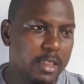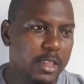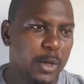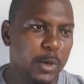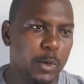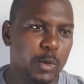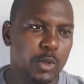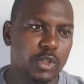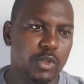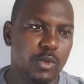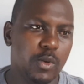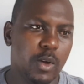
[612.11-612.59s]

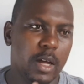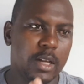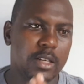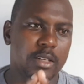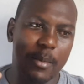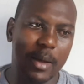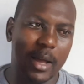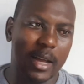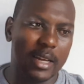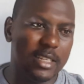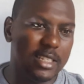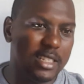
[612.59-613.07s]
You know
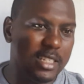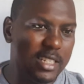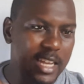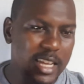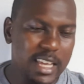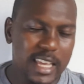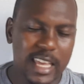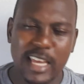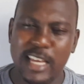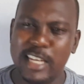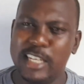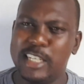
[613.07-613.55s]

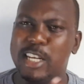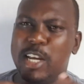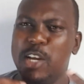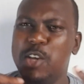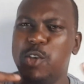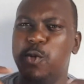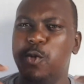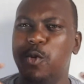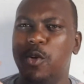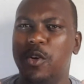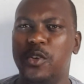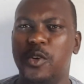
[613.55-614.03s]
what,
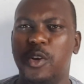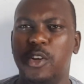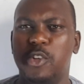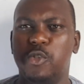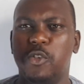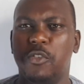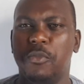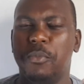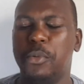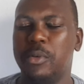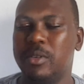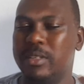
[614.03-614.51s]
you were not,
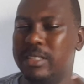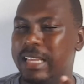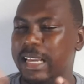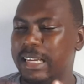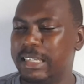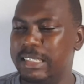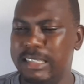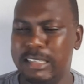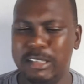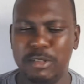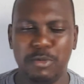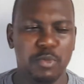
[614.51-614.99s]
you've
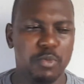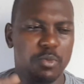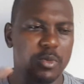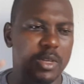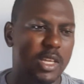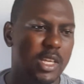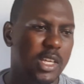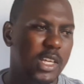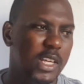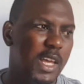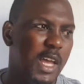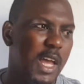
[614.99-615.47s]
protected
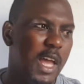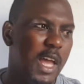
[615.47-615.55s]
me,